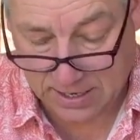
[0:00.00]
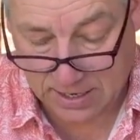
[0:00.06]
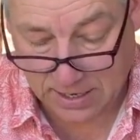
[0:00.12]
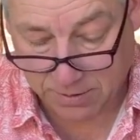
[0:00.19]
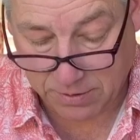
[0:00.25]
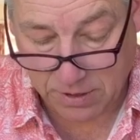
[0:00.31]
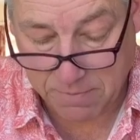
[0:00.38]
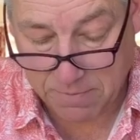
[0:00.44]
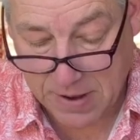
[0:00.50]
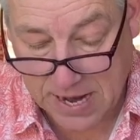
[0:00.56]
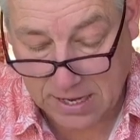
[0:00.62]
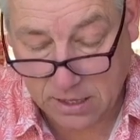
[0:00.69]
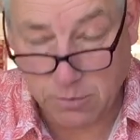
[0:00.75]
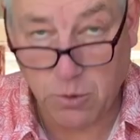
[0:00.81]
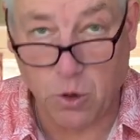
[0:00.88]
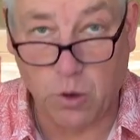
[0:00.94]
going to make
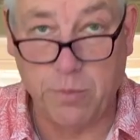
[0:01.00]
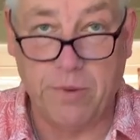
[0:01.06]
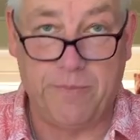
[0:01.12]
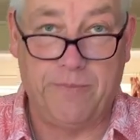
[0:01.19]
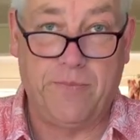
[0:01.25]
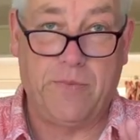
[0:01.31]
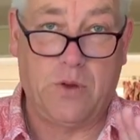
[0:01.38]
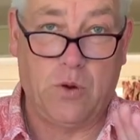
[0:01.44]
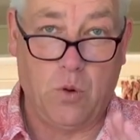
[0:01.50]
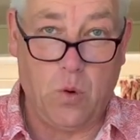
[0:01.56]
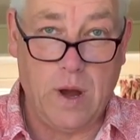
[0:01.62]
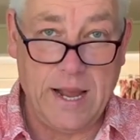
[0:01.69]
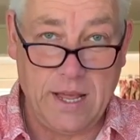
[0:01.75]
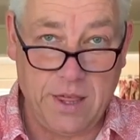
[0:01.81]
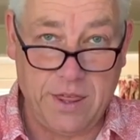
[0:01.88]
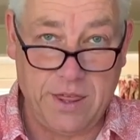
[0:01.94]
them up
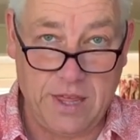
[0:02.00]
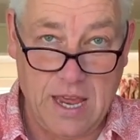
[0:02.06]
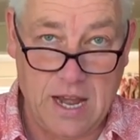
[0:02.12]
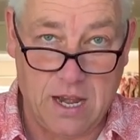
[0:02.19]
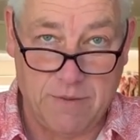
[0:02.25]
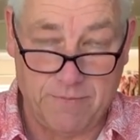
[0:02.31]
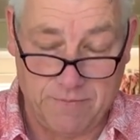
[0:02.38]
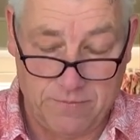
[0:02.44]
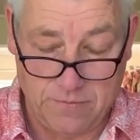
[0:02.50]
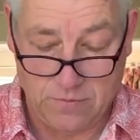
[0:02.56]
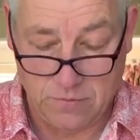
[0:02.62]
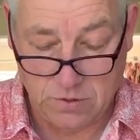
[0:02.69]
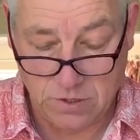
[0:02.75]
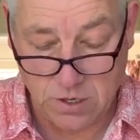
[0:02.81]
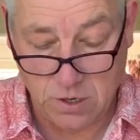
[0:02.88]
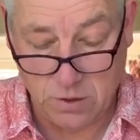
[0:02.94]
quite thin.
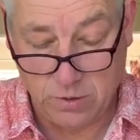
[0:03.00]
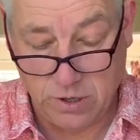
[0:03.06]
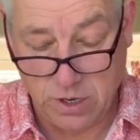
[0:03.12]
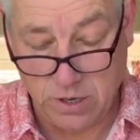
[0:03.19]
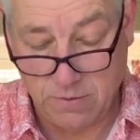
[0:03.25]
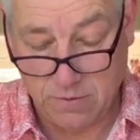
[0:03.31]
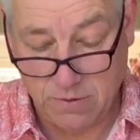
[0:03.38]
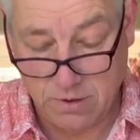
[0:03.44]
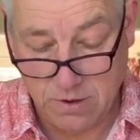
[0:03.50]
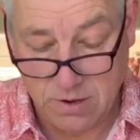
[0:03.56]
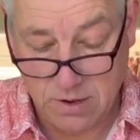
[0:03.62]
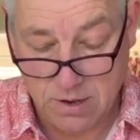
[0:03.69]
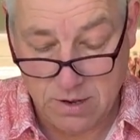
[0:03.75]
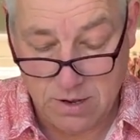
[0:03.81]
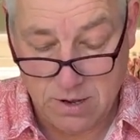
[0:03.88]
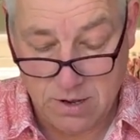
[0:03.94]
So I'm going to
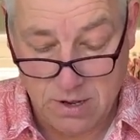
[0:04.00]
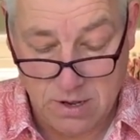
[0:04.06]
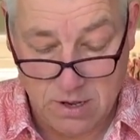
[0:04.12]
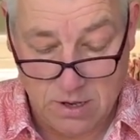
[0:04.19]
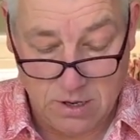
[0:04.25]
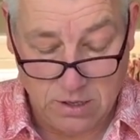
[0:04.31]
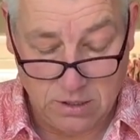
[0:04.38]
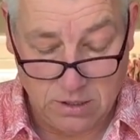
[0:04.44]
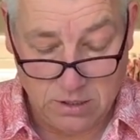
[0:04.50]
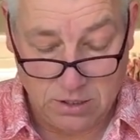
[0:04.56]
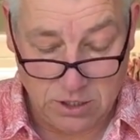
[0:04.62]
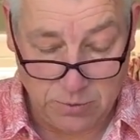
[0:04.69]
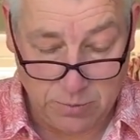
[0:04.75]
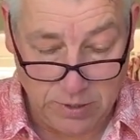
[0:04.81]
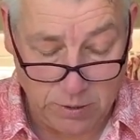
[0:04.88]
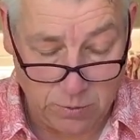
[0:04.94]

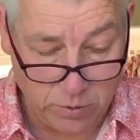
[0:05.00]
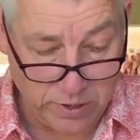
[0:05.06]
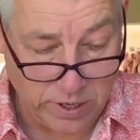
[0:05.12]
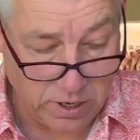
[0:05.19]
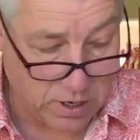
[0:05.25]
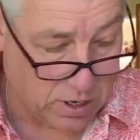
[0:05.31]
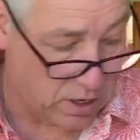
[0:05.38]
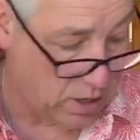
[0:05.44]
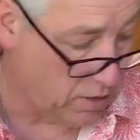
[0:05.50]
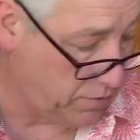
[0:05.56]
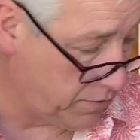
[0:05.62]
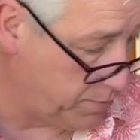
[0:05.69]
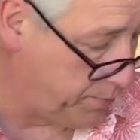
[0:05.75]
split one in half,